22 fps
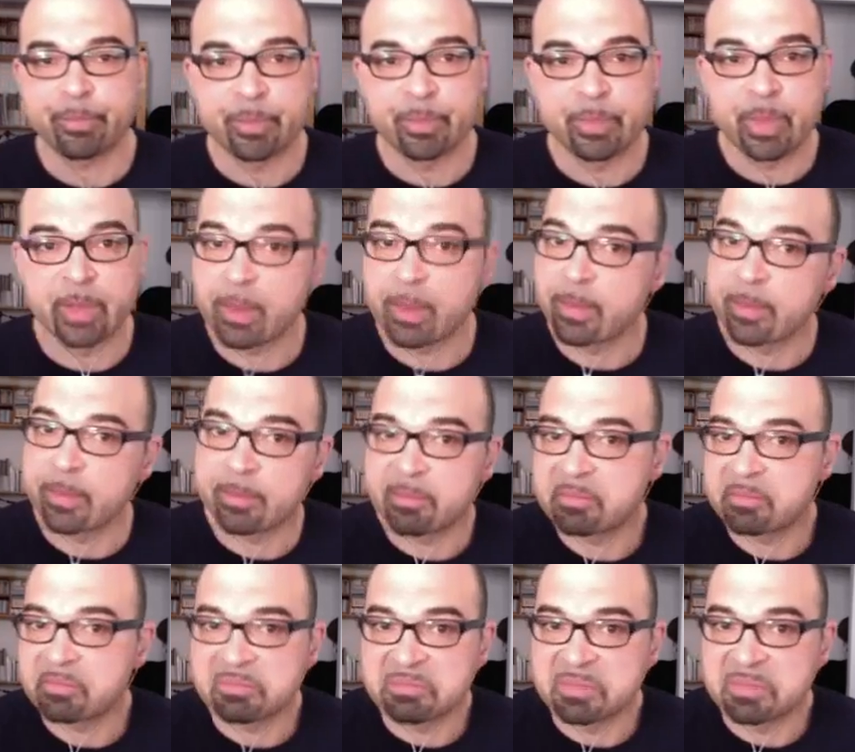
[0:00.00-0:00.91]
None
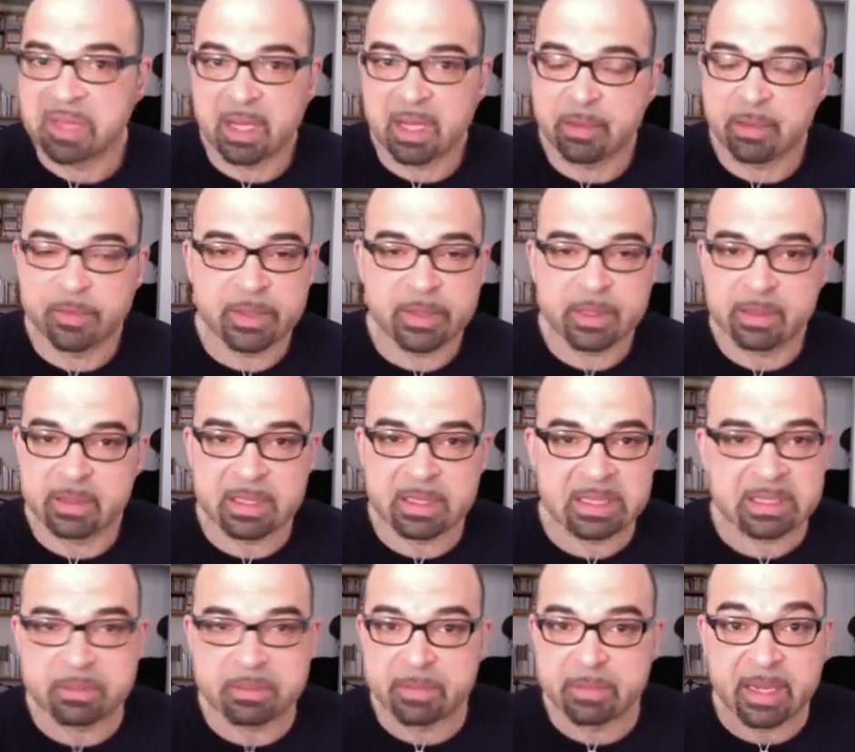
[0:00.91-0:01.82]
of it
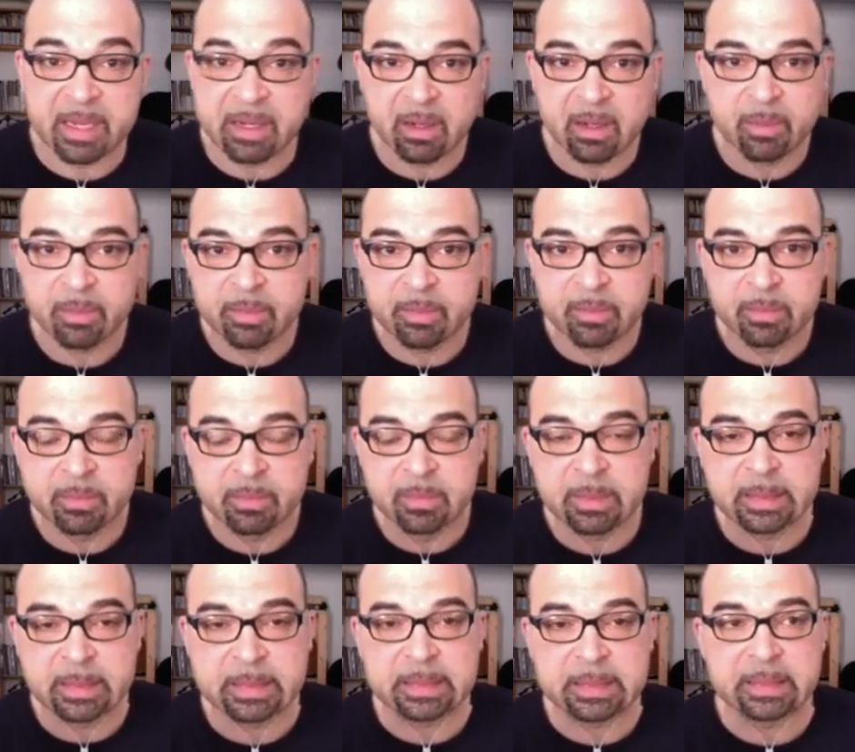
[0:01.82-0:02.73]
is made up.
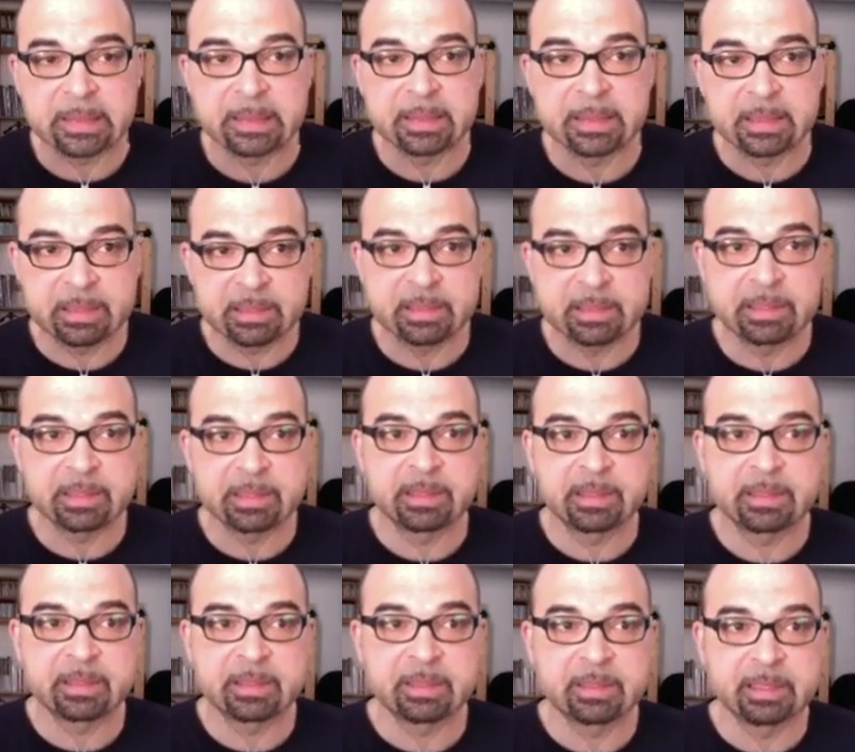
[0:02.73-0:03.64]
This
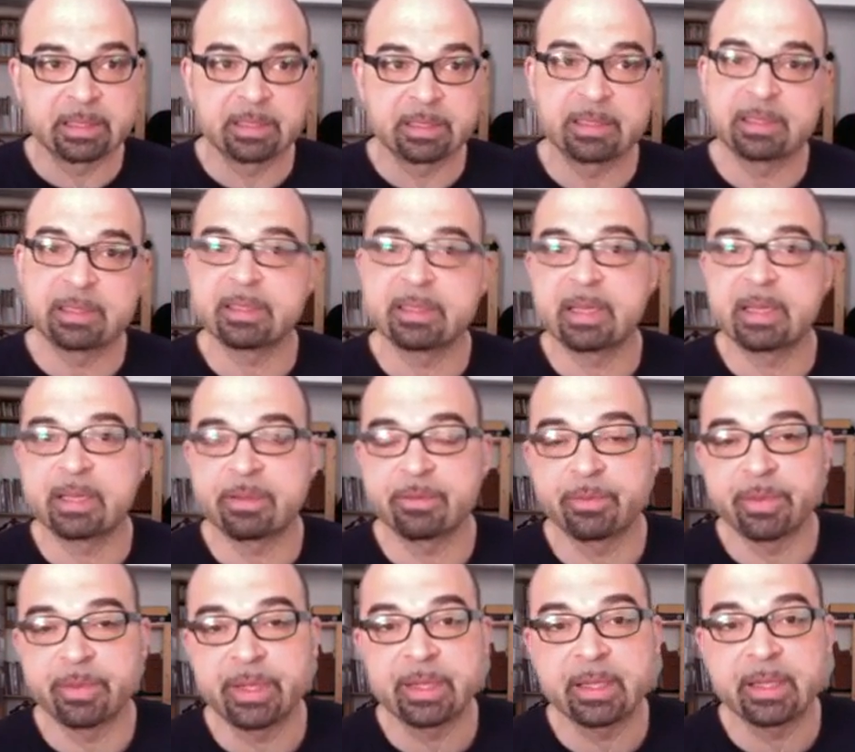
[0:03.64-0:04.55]
is as
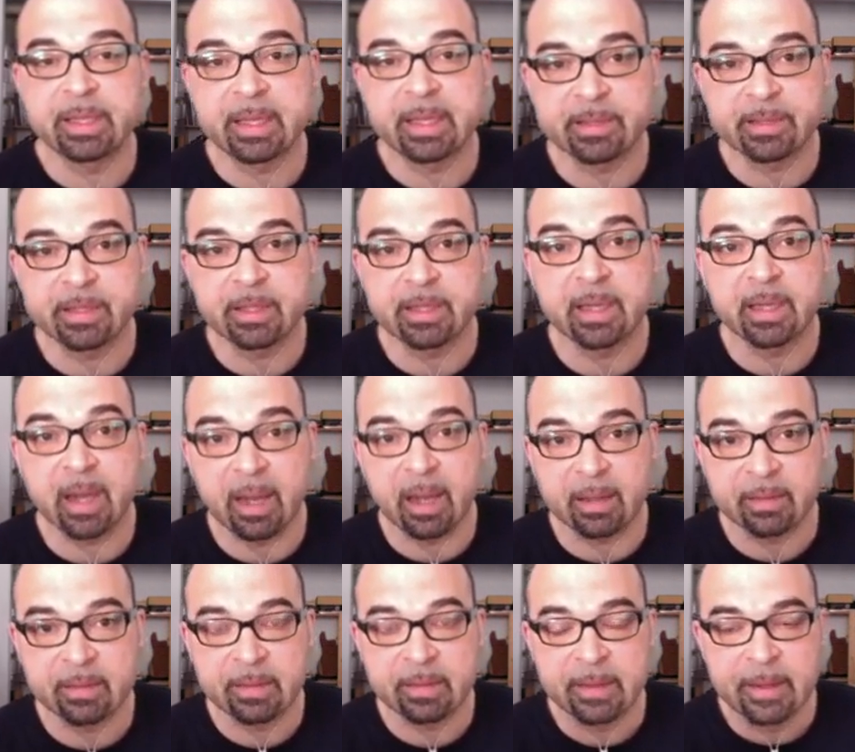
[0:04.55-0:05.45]
real as it got.